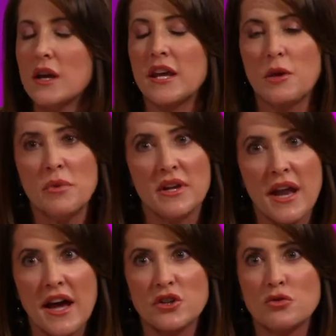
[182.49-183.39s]
Keep it
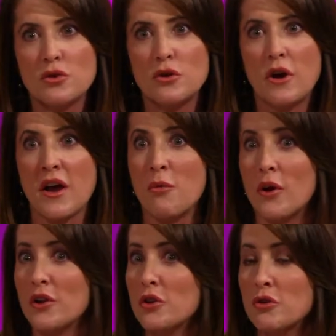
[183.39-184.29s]
natural. I
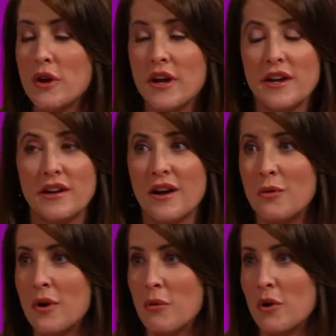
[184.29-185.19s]
want to look great. I
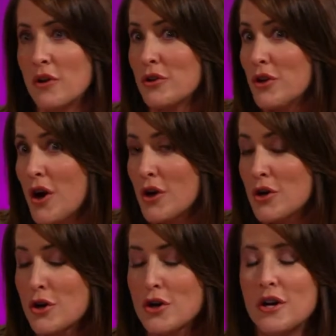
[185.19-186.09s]
want to look
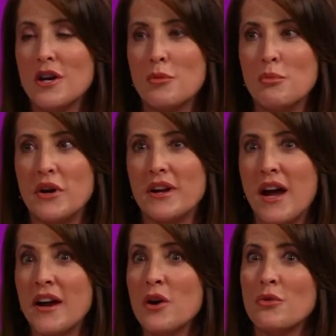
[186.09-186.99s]
younger, but
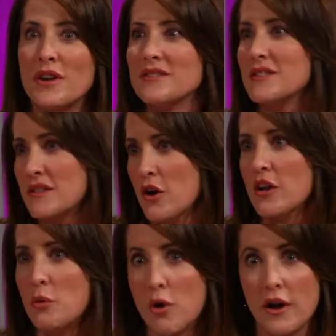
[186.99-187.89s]
I don't
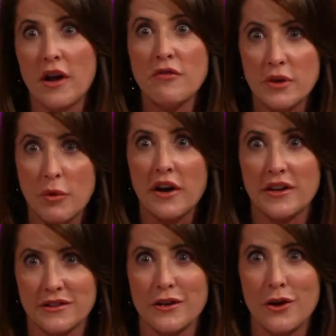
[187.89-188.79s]
necessarily want
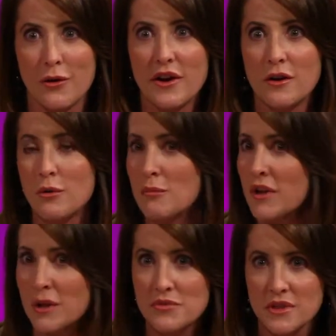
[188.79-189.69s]
everybody to know. I don't want
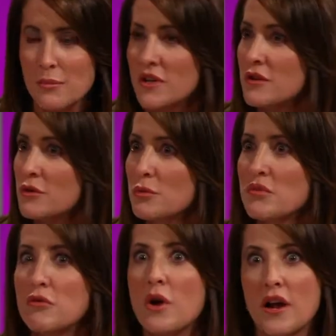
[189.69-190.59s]
my lips coming into the room
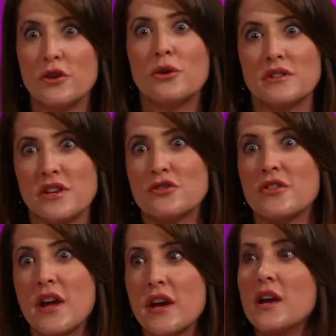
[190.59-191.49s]
before I do, etc.
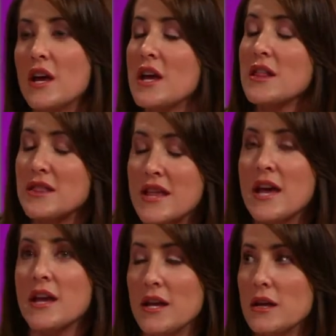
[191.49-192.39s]

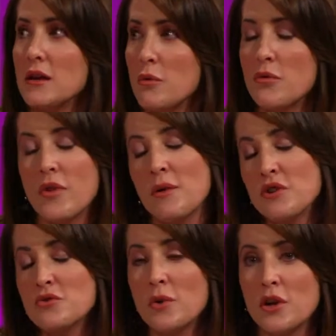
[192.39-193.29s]
They
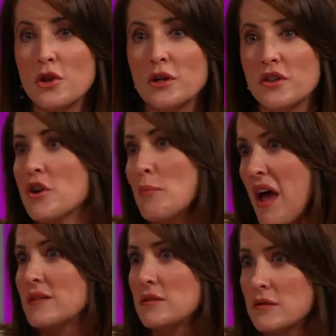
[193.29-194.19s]
just want to look their
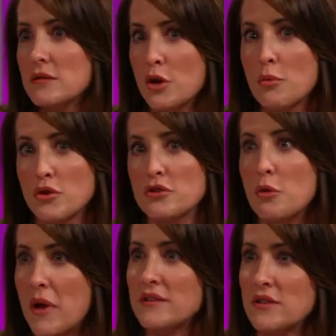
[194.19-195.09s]
best, their
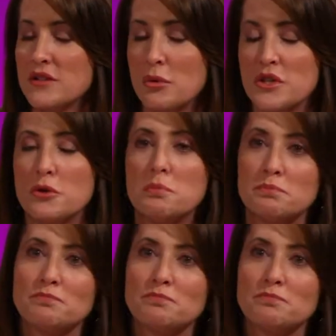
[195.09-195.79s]
personal best. That's what we do.